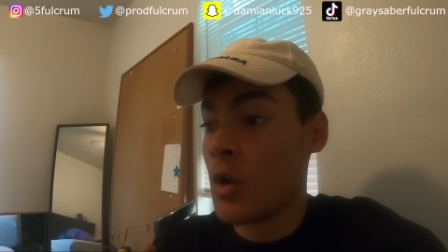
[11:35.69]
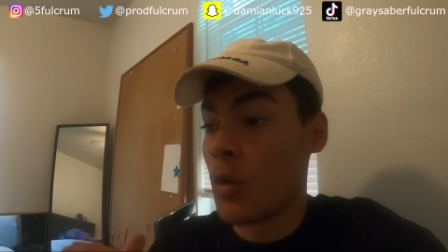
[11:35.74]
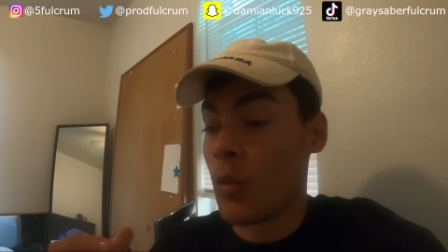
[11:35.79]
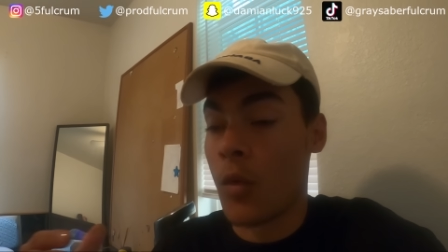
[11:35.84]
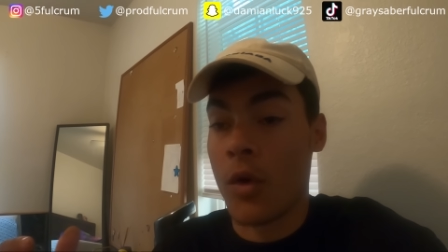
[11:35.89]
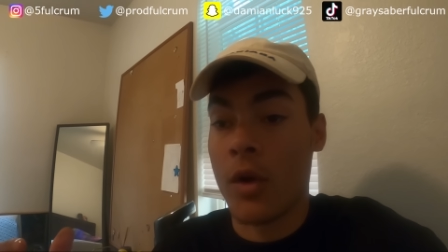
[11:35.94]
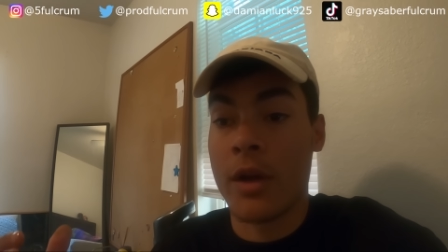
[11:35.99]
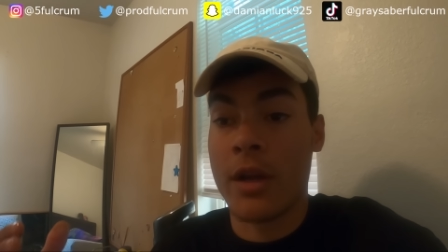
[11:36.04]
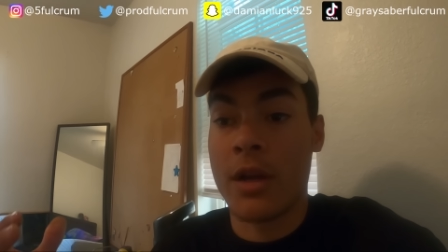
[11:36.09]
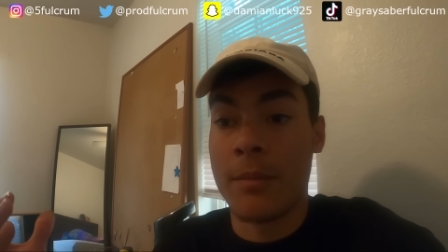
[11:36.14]

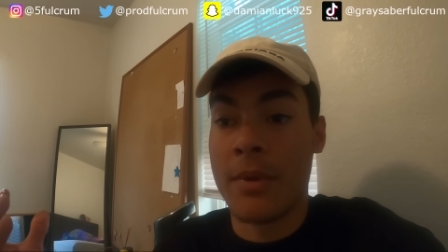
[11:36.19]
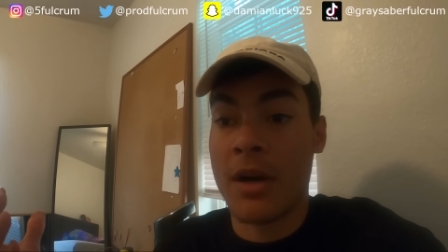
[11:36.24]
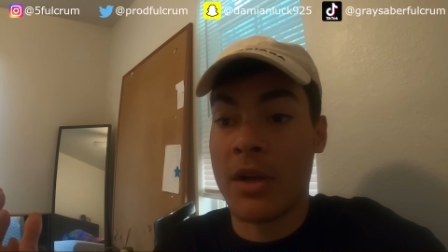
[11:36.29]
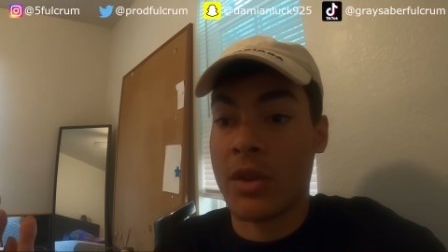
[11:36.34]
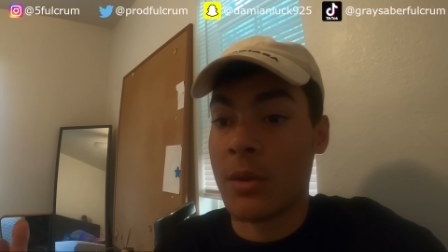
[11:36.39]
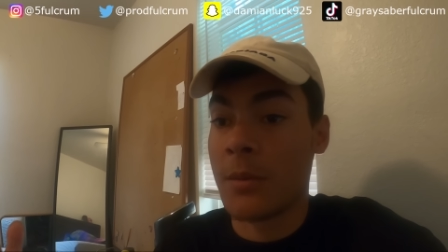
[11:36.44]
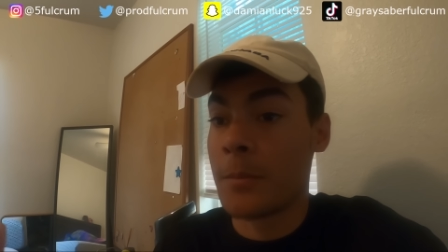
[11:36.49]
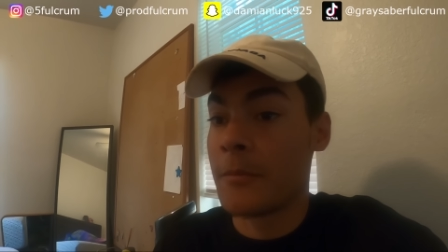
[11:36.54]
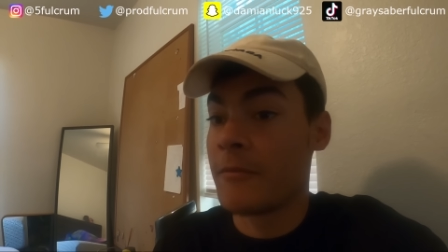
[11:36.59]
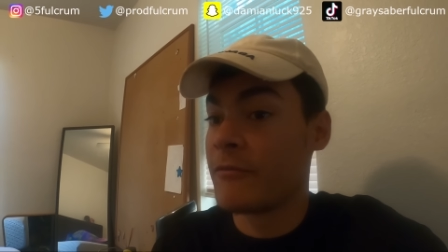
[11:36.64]
worrying
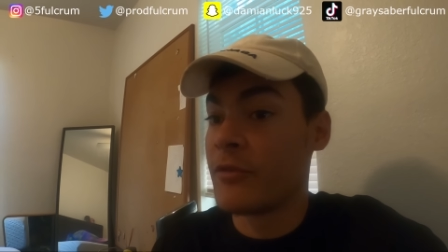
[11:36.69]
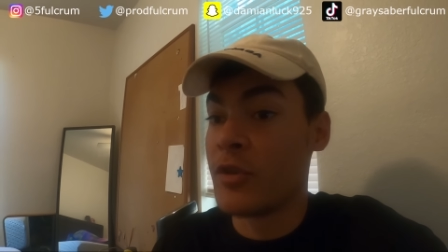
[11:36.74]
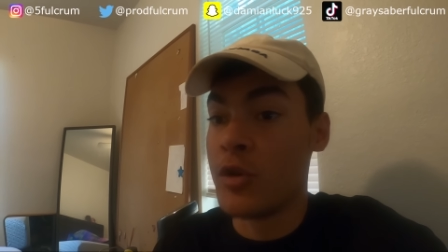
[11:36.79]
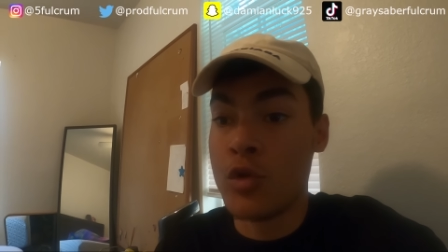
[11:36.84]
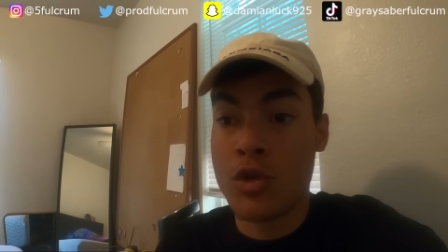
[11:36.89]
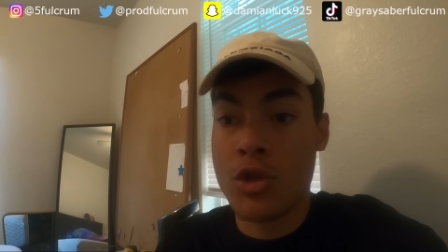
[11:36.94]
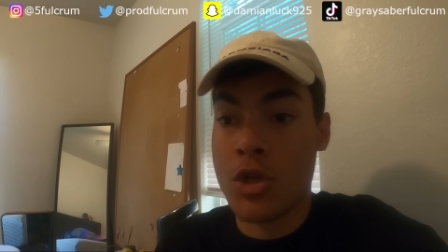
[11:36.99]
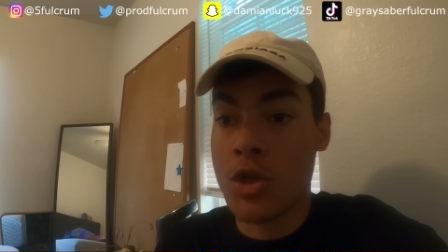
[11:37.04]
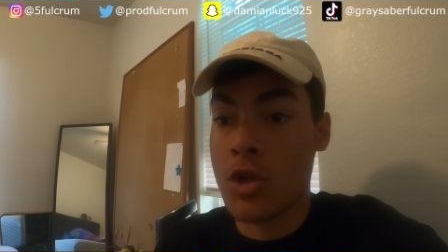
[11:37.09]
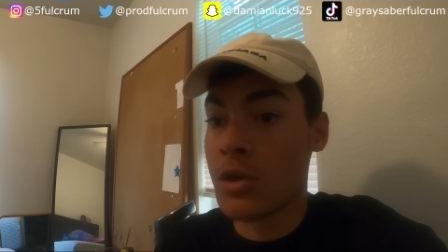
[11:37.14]
about the
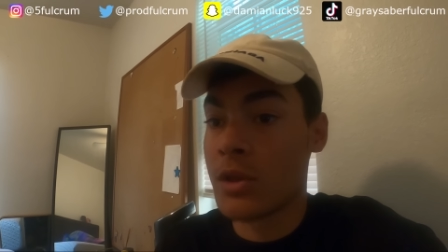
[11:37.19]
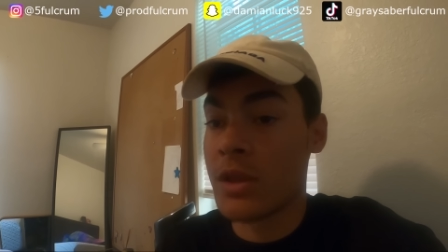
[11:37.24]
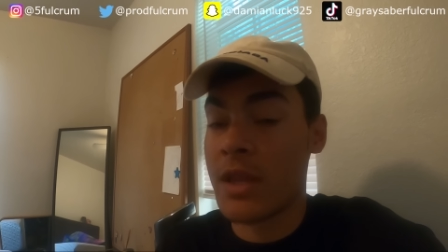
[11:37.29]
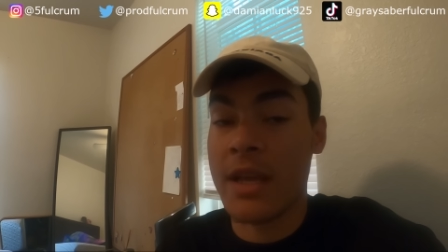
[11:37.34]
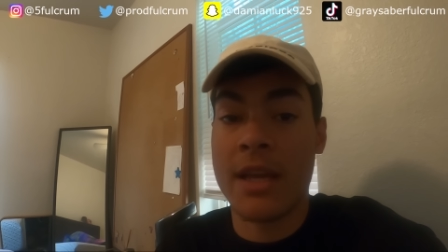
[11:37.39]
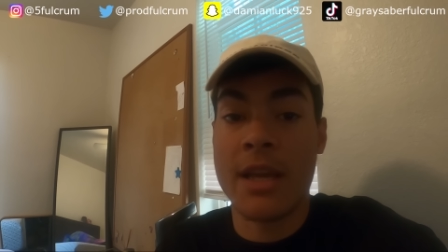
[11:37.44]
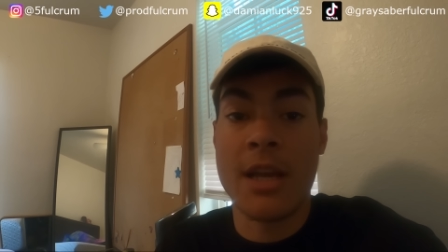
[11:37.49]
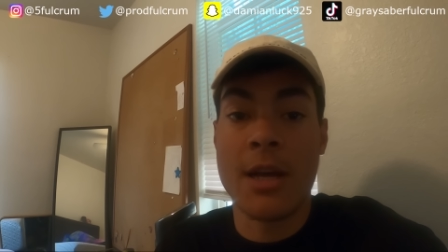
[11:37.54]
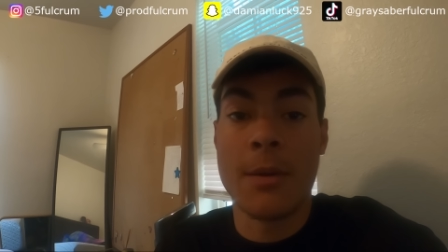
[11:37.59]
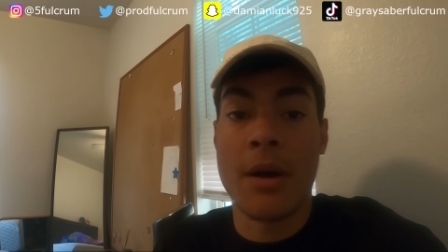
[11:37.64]
future,
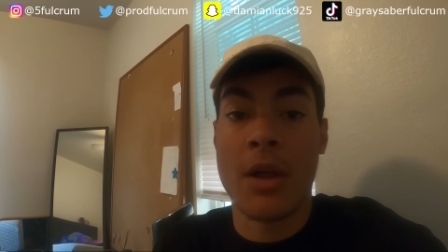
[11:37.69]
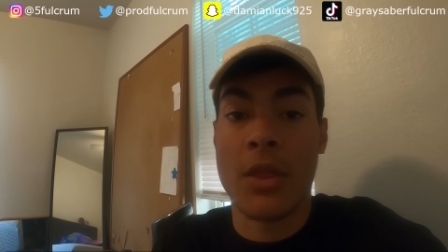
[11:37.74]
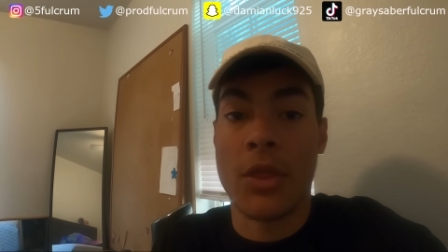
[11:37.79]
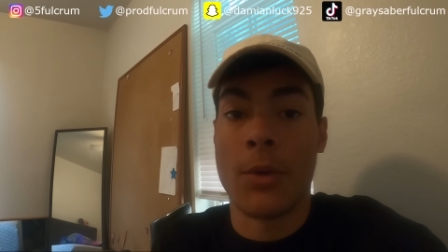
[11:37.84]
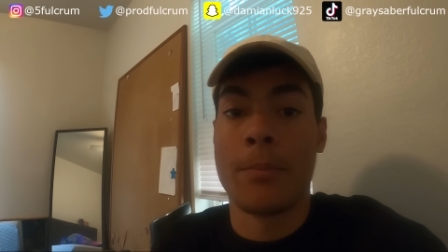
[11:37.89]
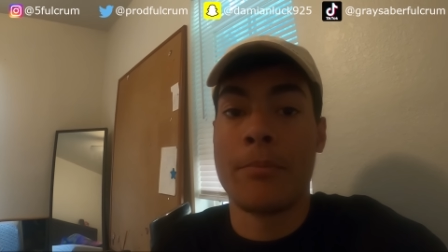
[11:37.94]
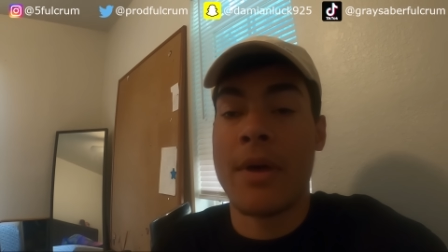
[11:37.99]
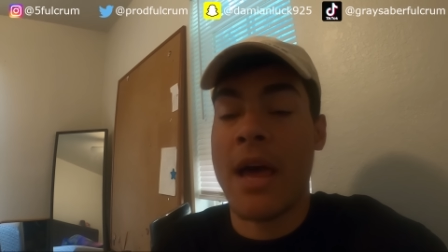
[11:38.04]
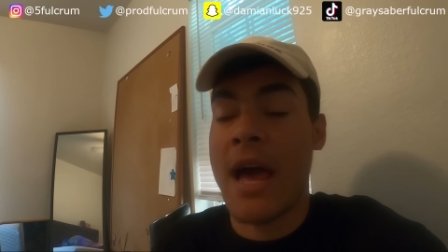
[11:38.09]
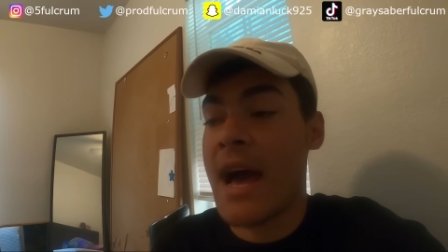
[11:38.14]
thinking about
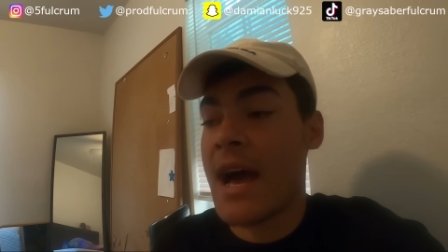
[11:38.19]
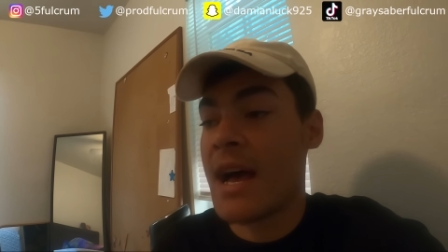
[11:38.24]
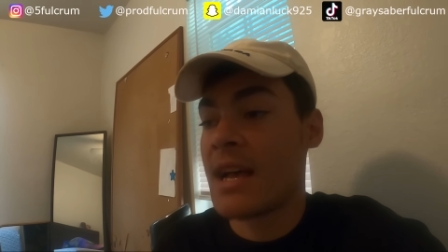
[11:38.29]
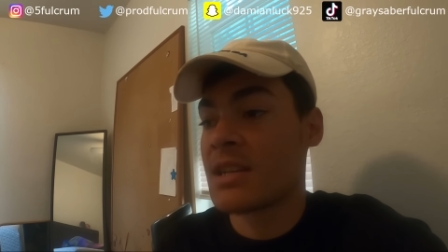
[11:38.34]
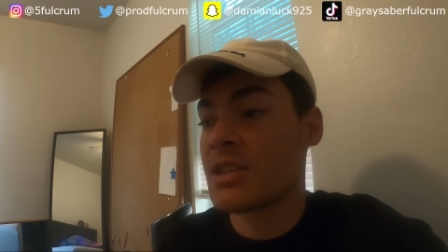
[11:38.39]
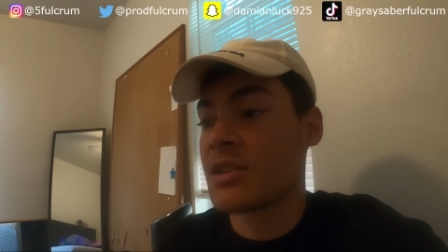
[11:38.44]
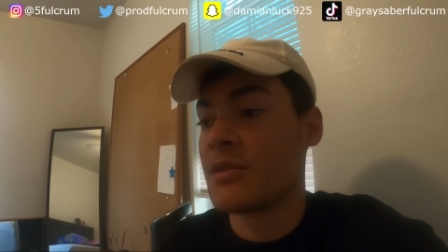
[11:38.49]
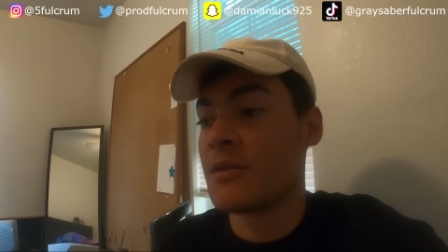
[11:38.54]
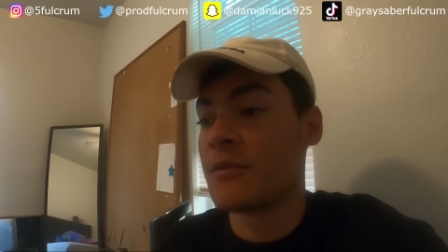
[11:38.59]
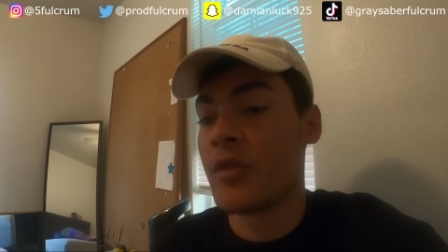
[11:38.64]
the
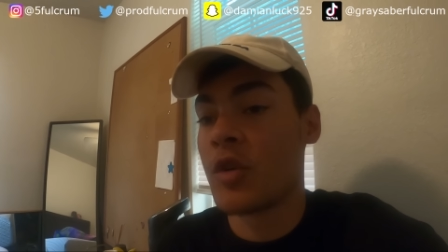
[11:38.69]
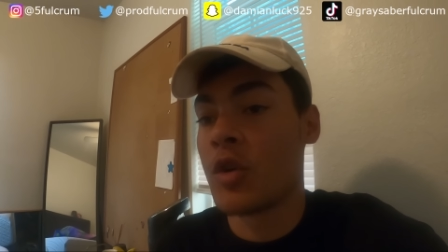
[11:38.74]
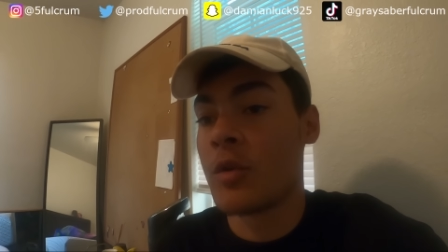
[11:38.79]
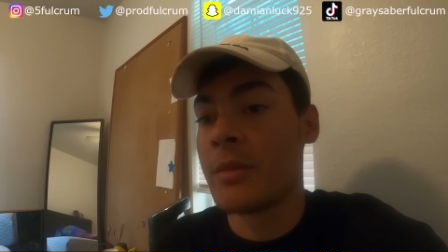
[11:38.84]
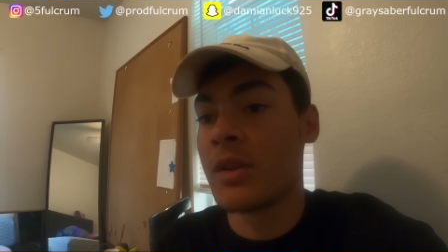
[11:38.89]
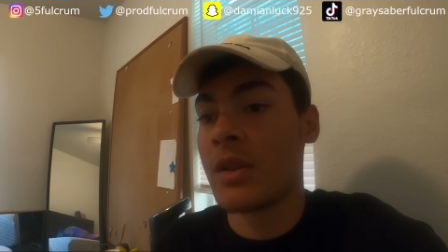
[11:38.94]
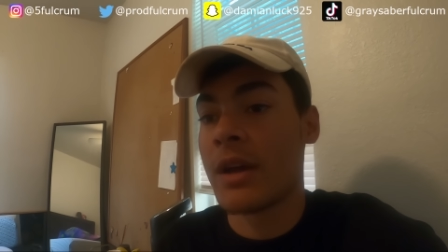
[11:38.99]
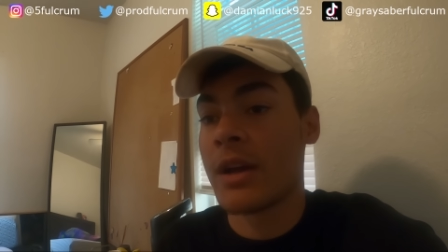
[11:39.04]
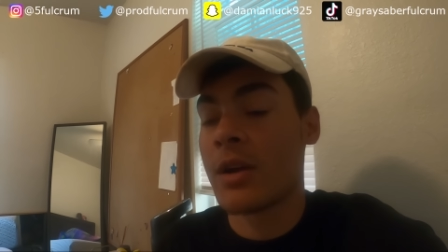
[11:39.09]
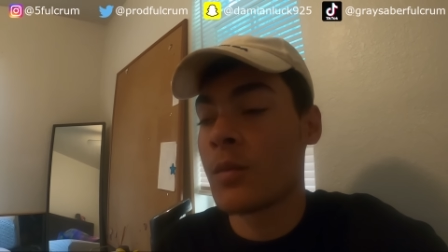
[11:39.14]
past, you feel
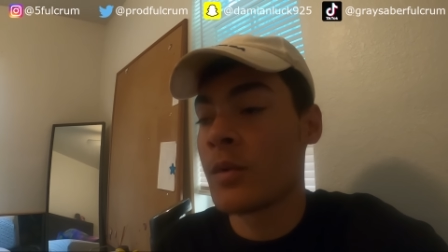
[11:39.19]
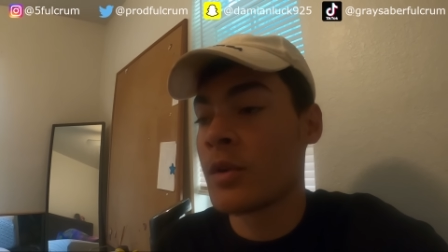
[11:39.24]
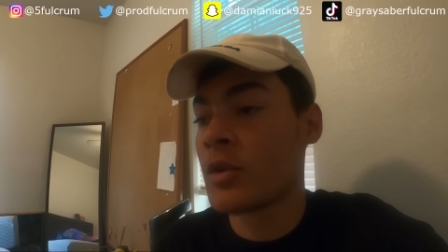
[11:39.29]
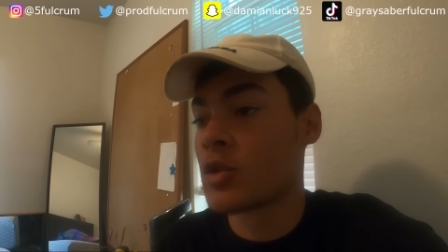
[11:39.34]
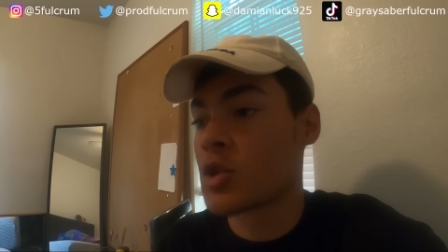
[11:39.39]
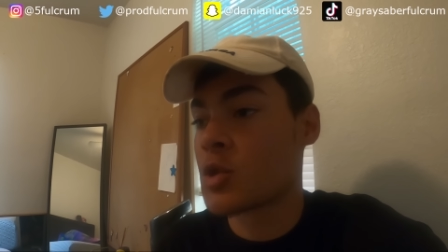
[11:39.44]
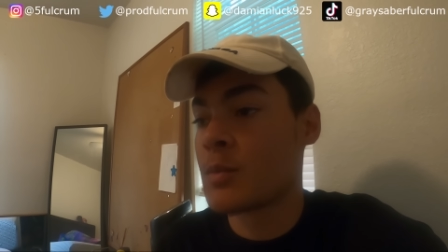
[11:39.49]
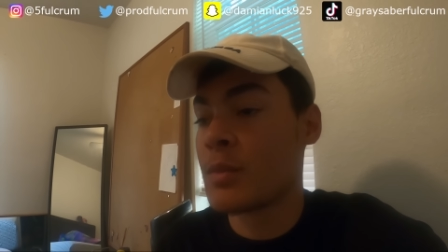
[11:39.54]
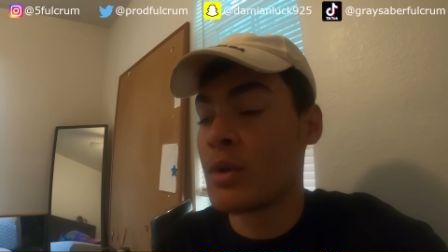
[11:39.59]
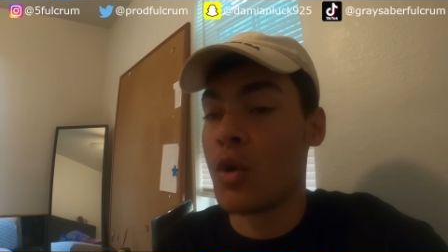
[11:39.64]
me? Like, real
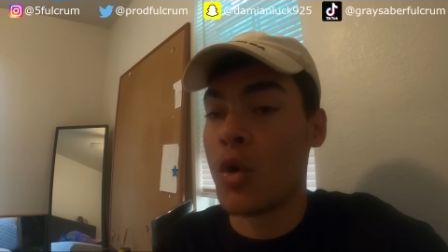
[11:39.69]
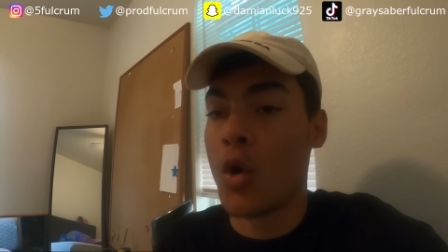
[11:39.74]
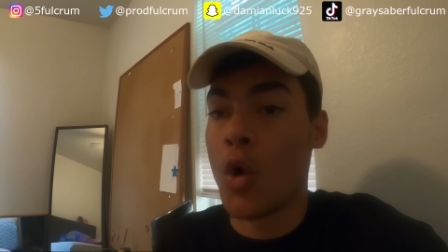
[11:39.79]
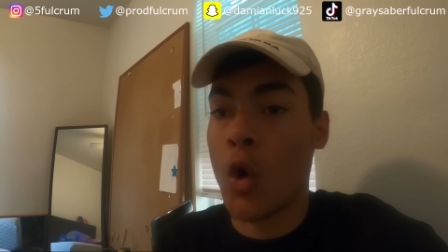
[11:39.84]
spill.